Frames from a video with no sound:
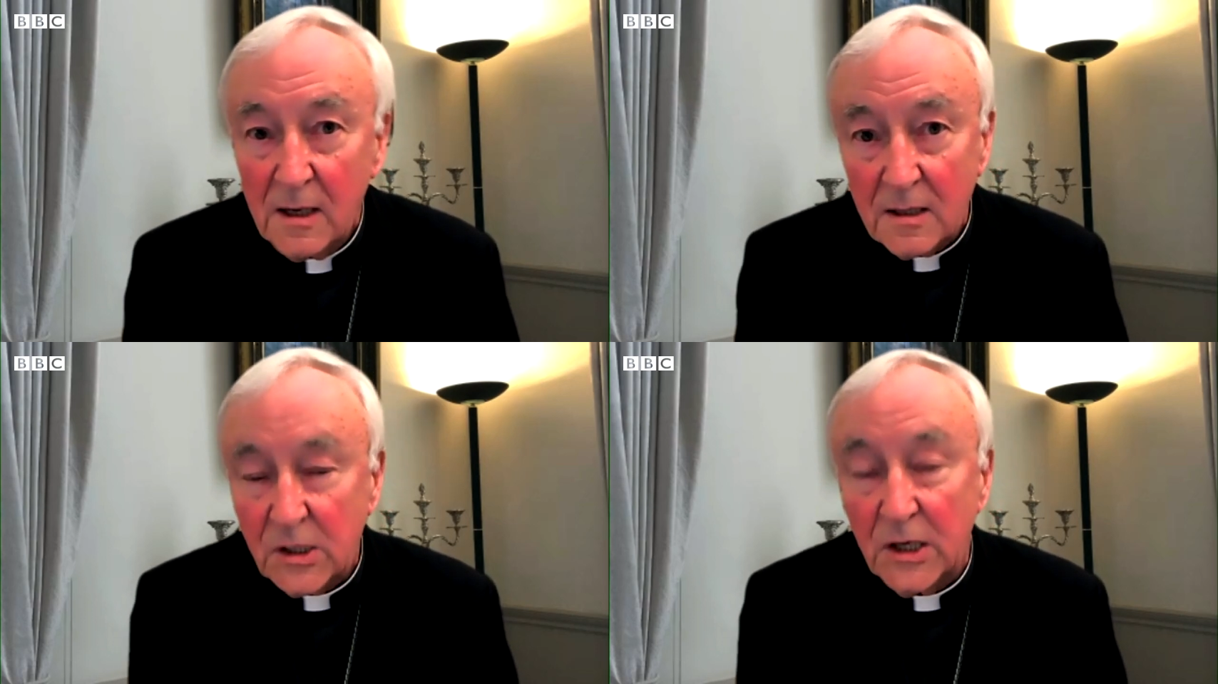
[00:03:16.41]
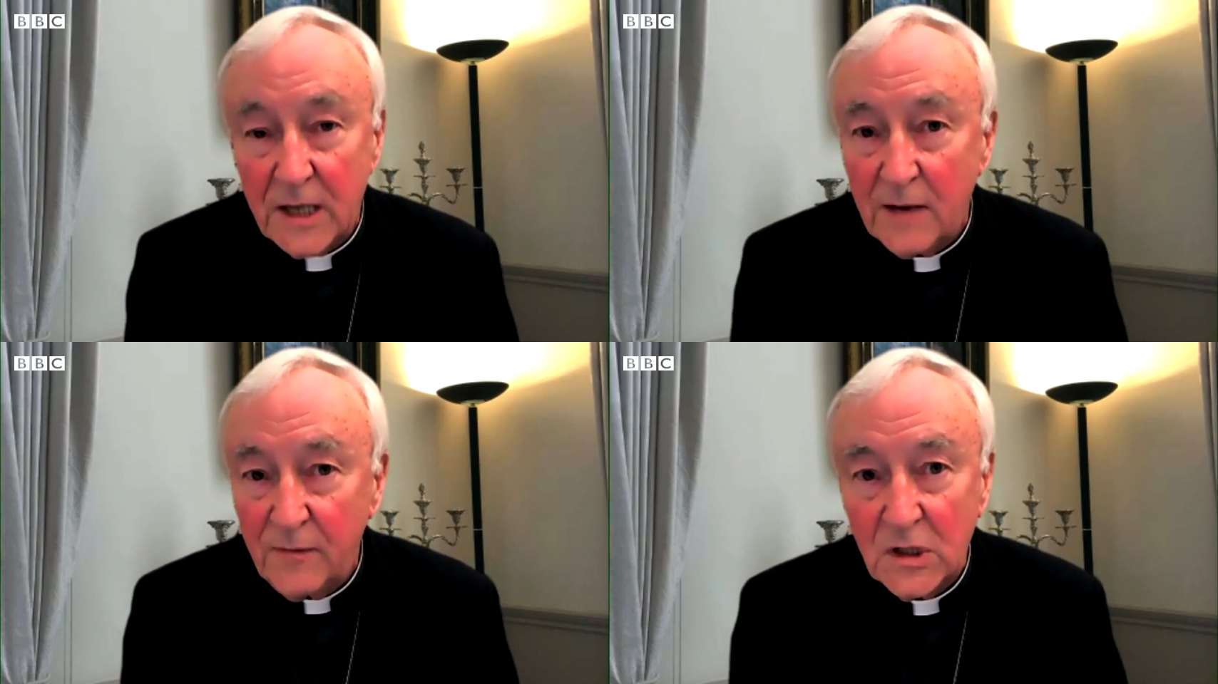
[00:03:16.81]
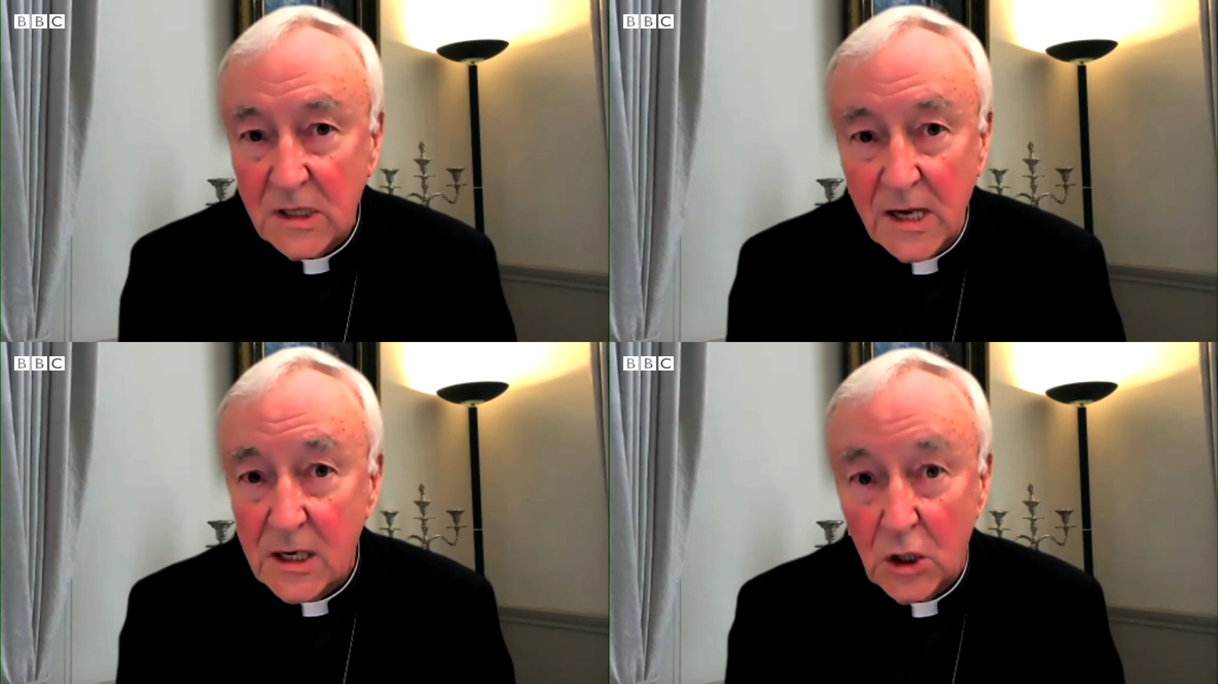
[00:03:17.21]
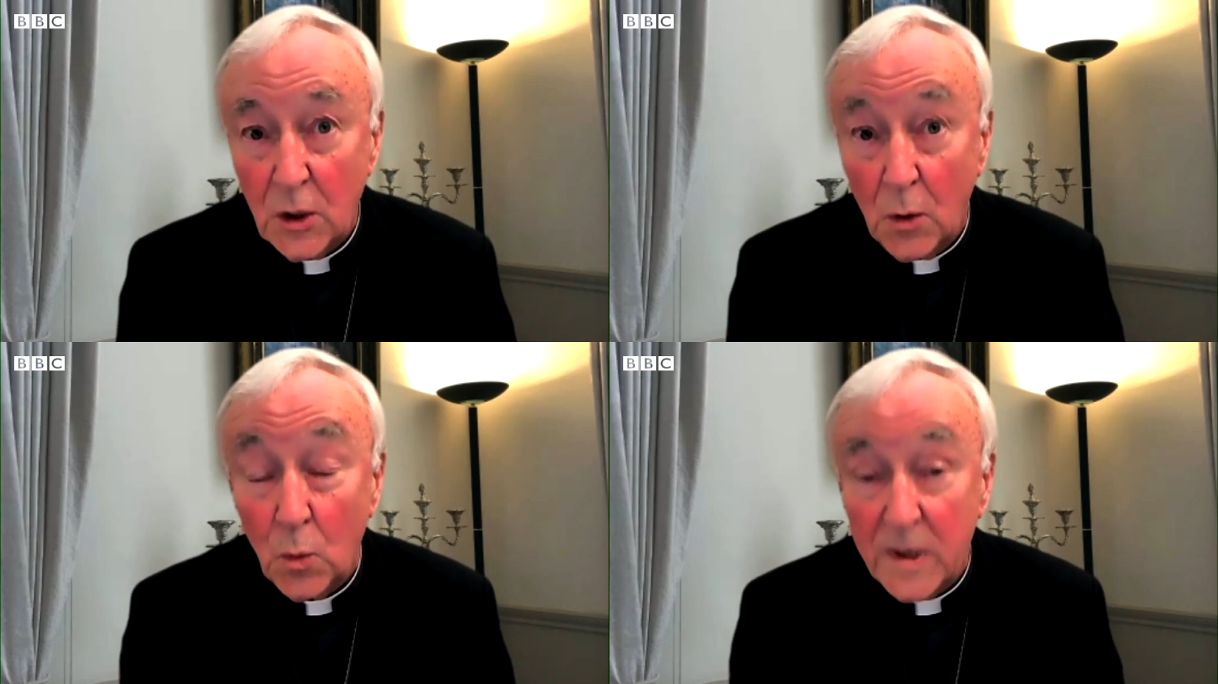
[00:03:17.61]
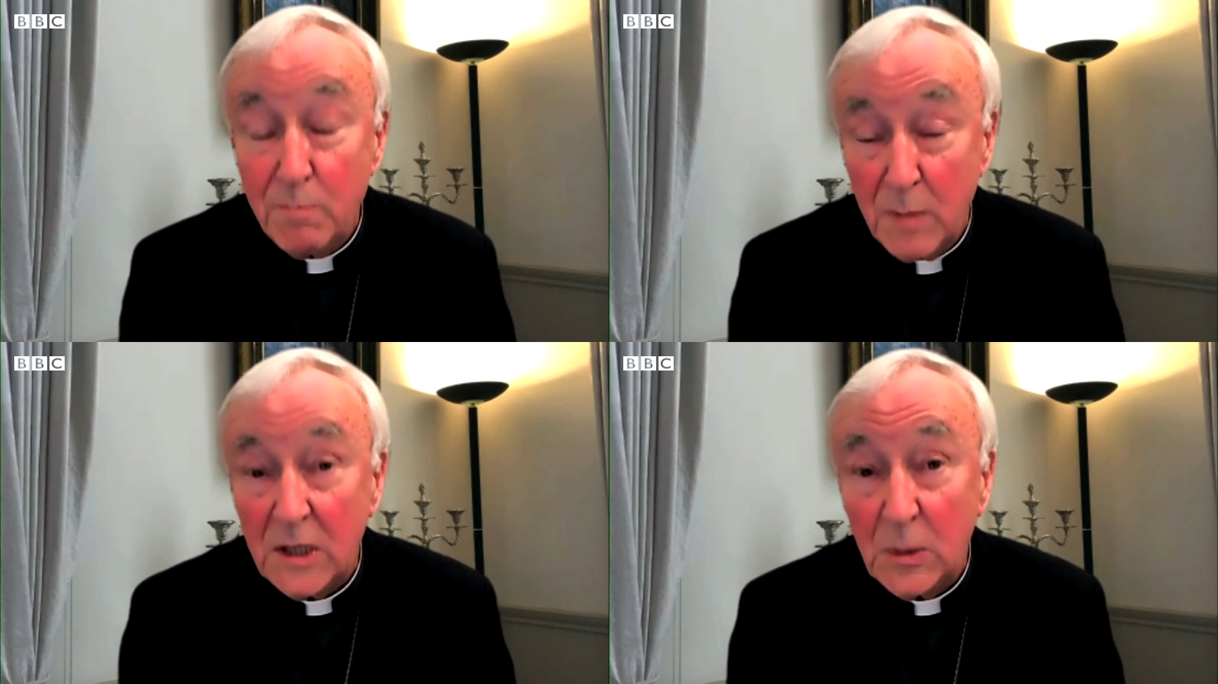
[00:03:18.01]
Sir David said, you know, we
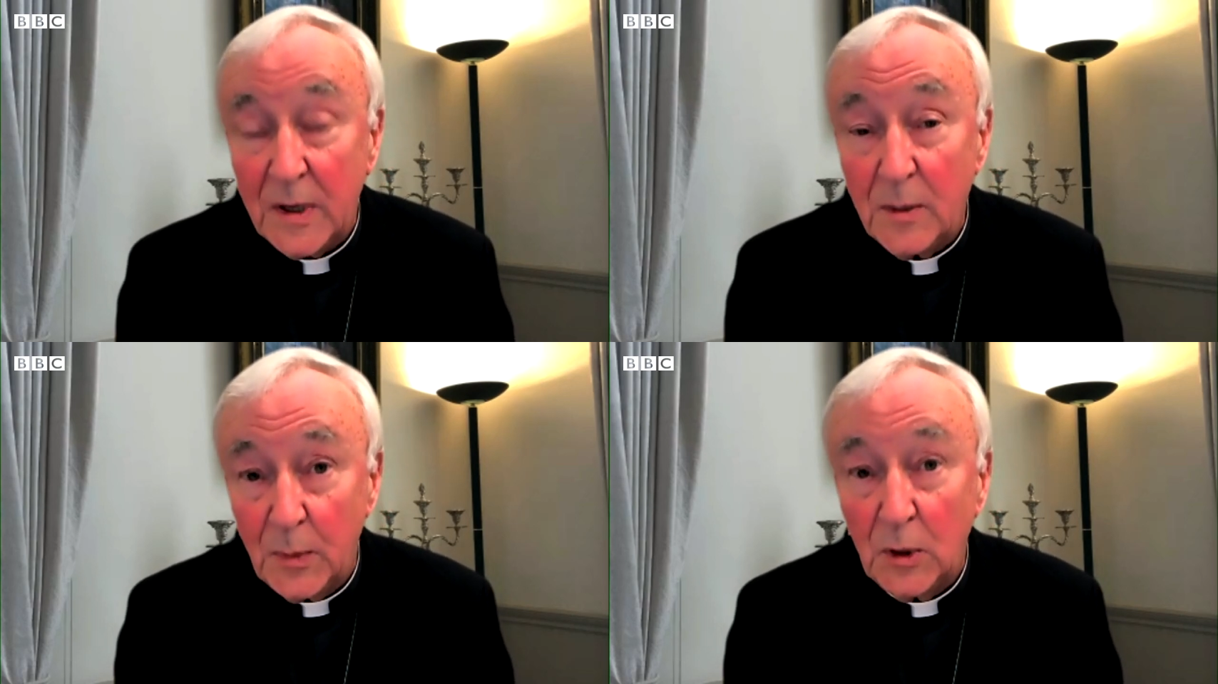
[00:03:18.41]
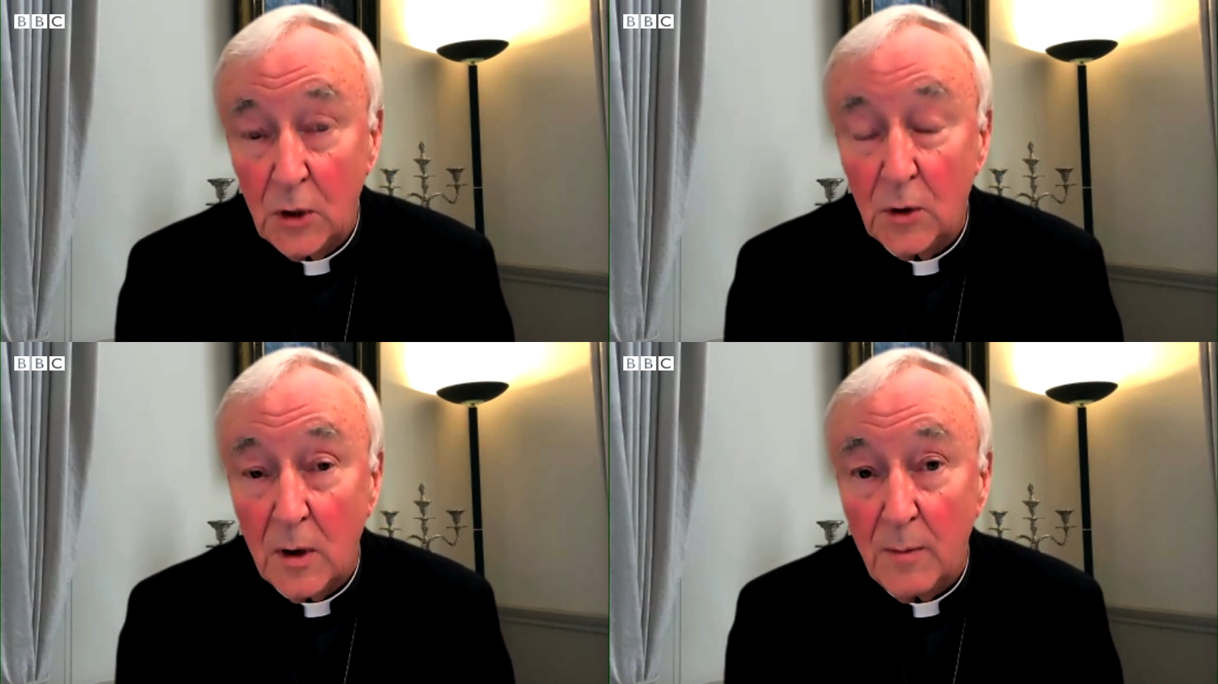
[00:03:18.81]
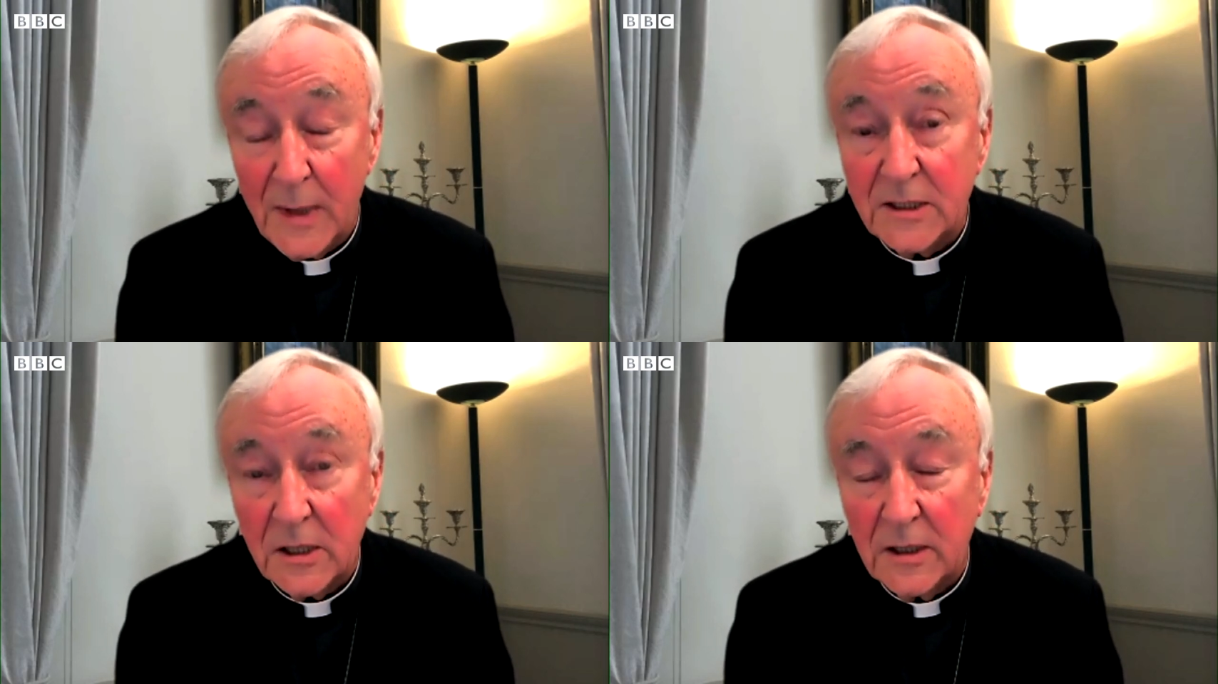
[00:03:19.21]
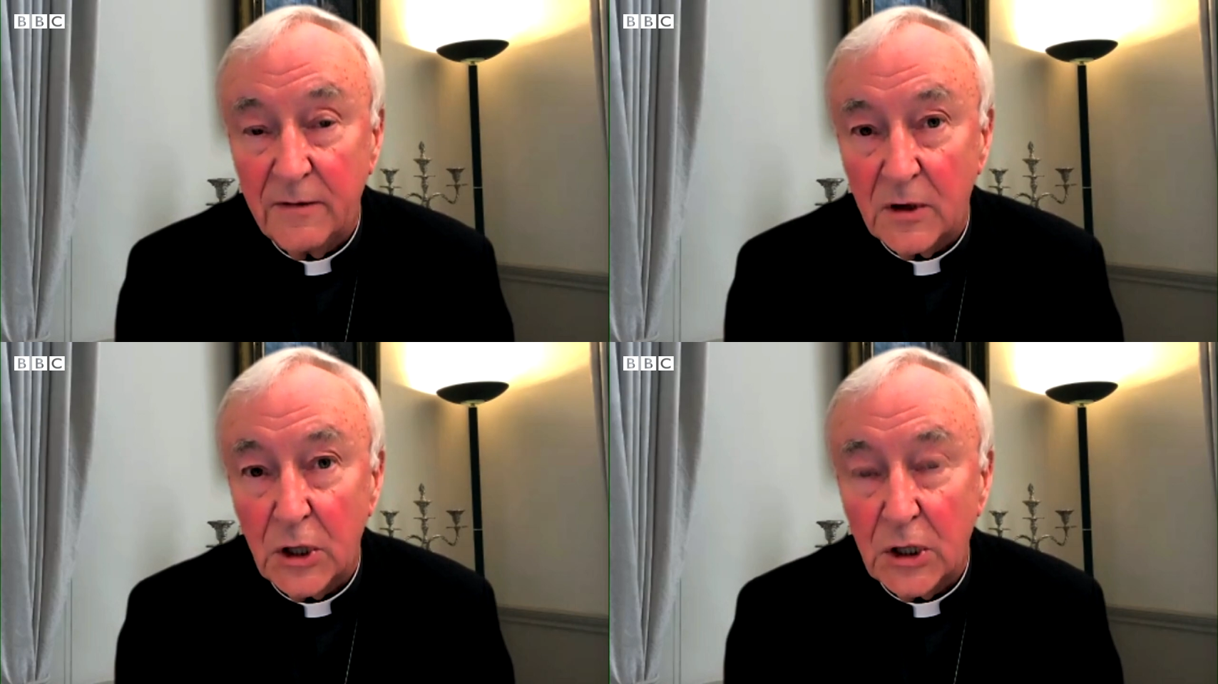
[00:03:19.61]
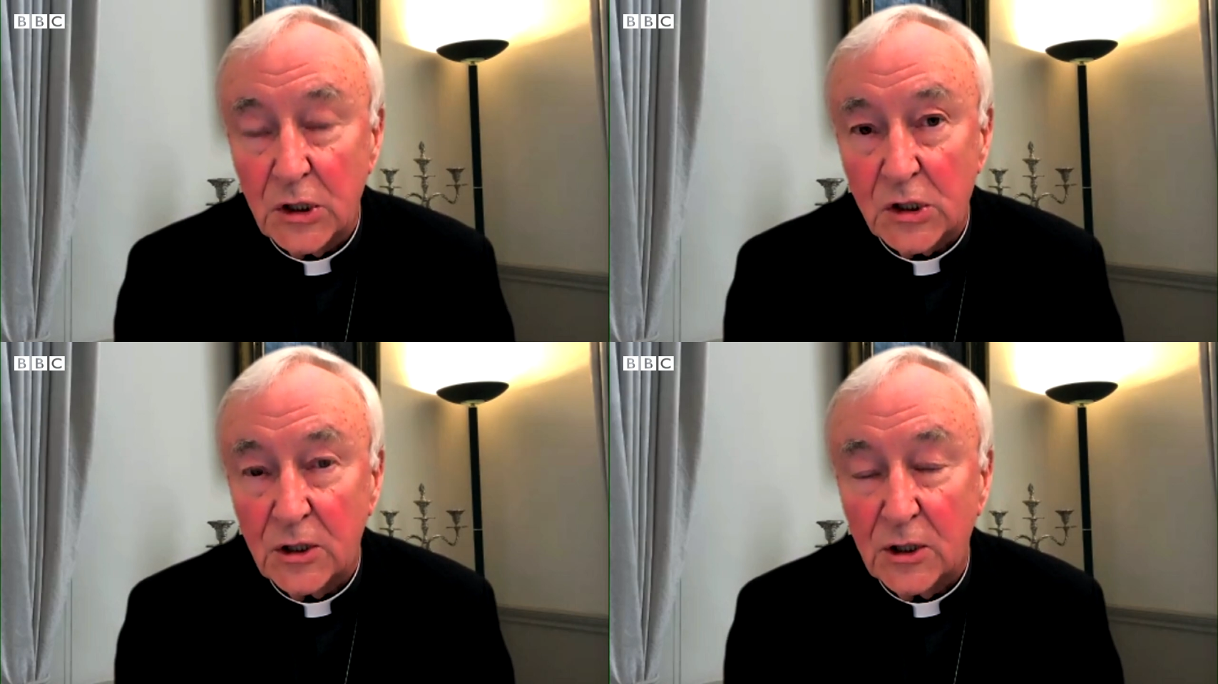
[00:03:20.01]
meet people who are mentally very
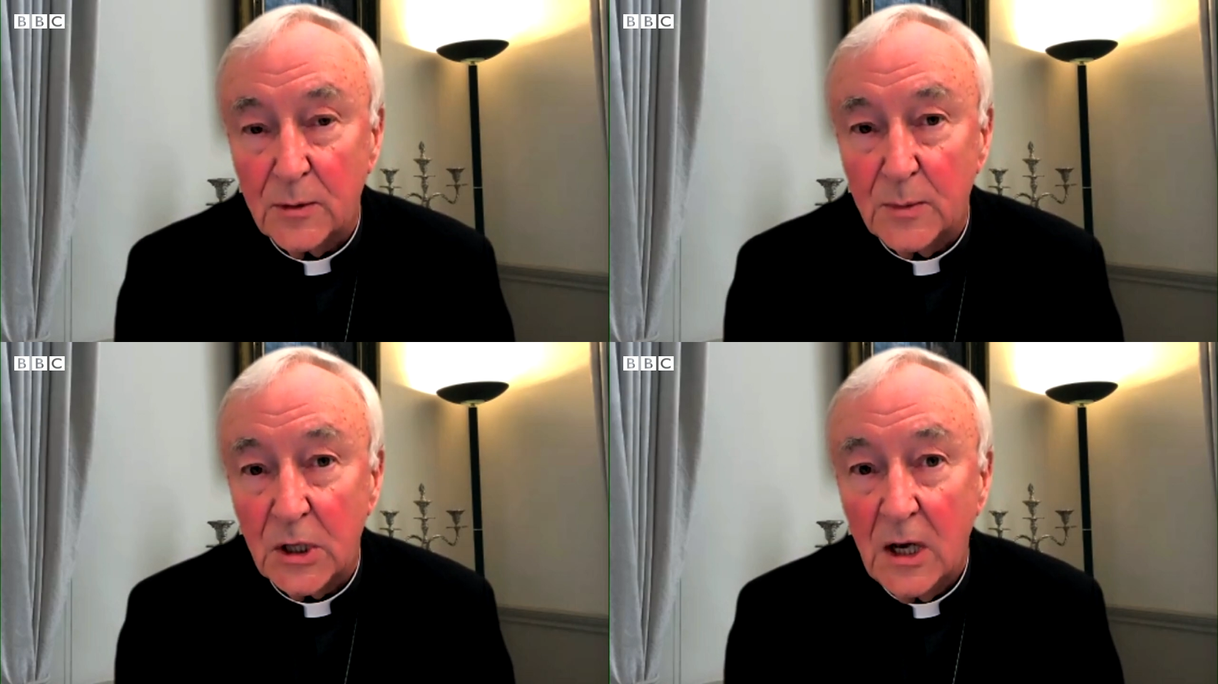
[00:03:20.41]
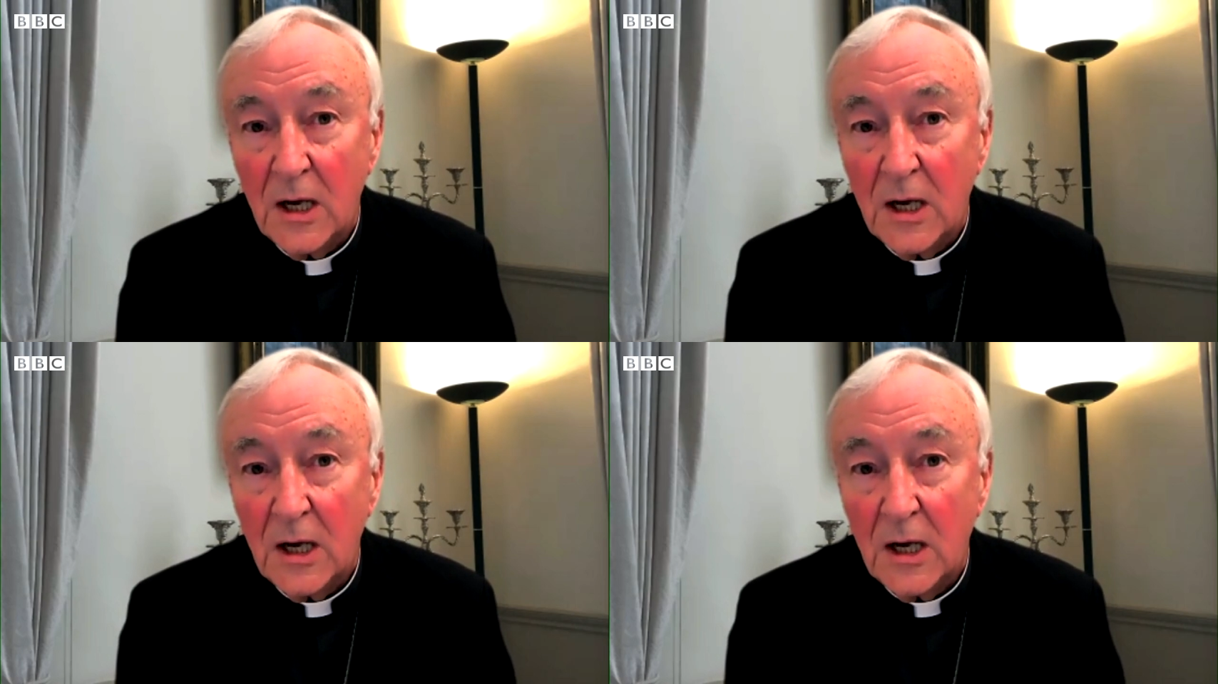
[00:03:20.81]
disturbed.